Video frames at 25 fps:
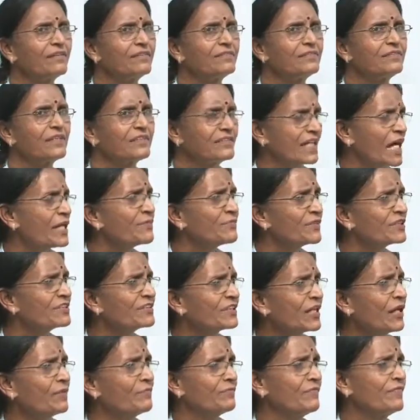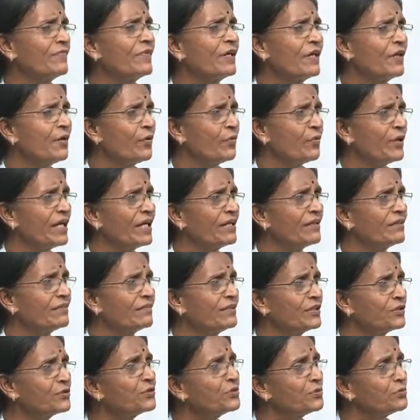the time has come where,
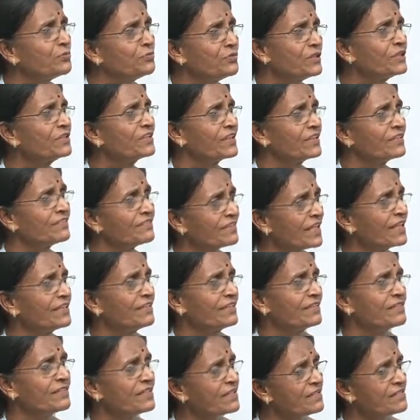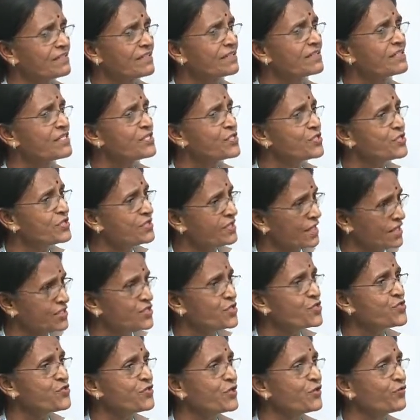you know, we can say that yes, it is
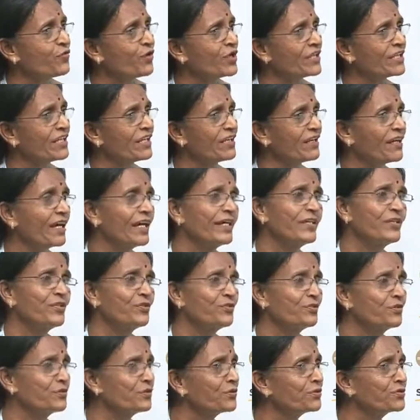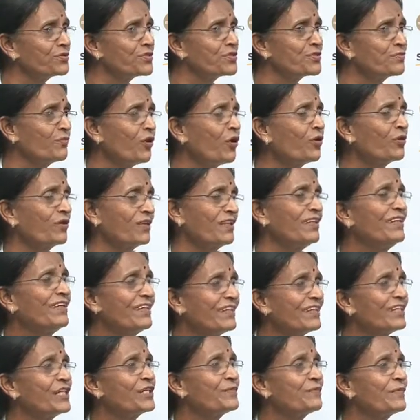statutory warning, like, you know, don't smoke,
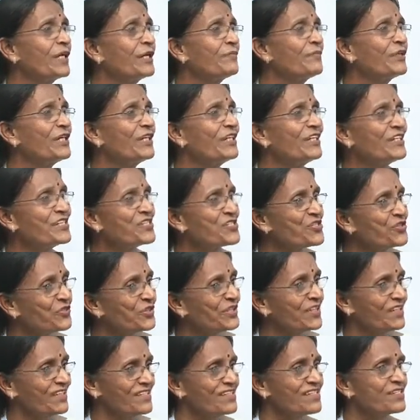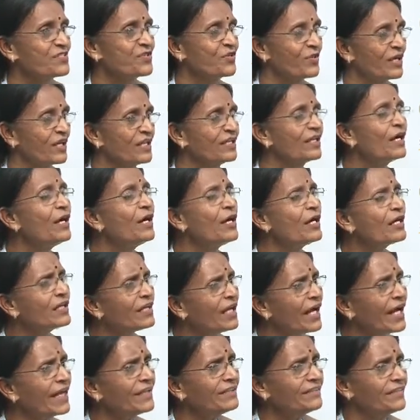it may be injurious to health.
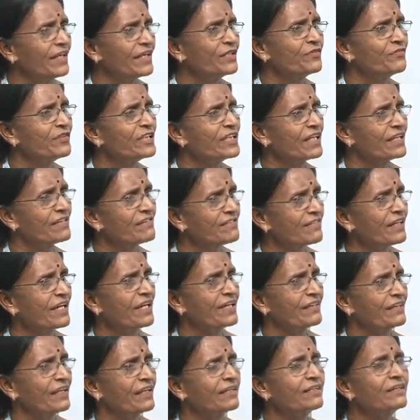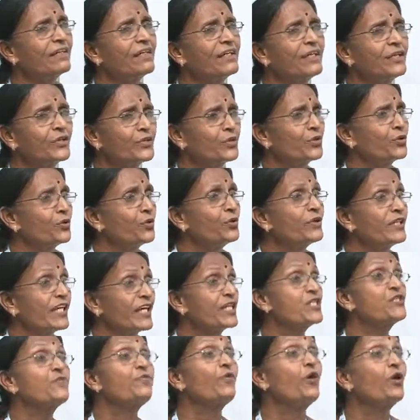Like that, we can say that, you know, don't
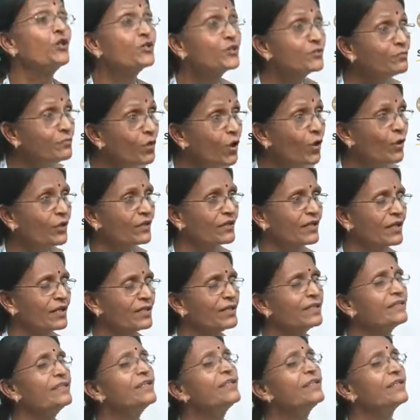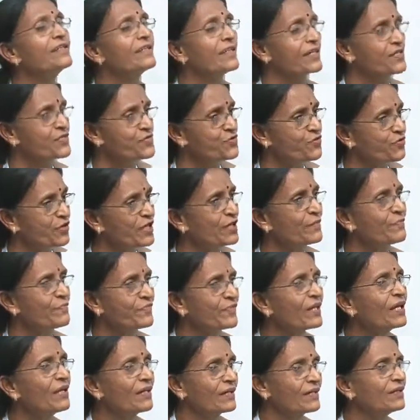expose more, anything in extreme
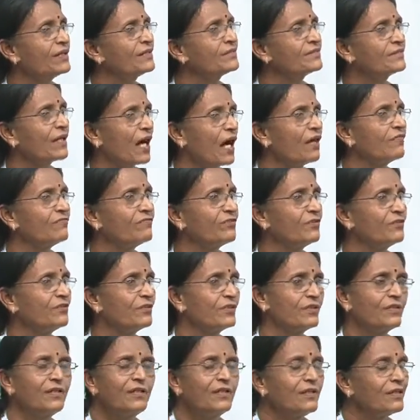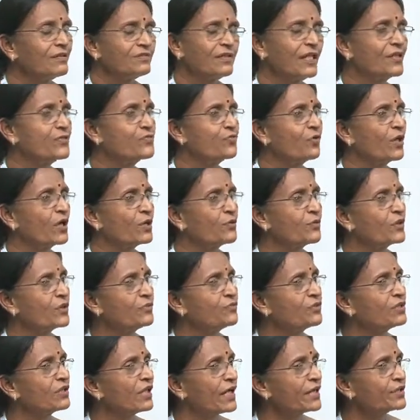is harmful. That's what we
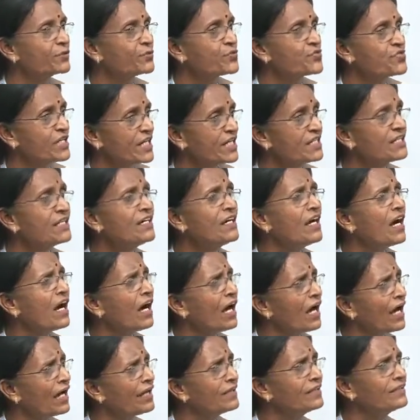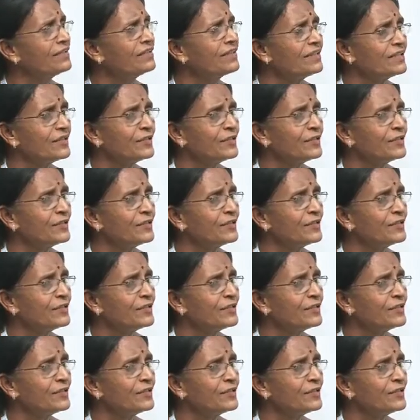would like to state. And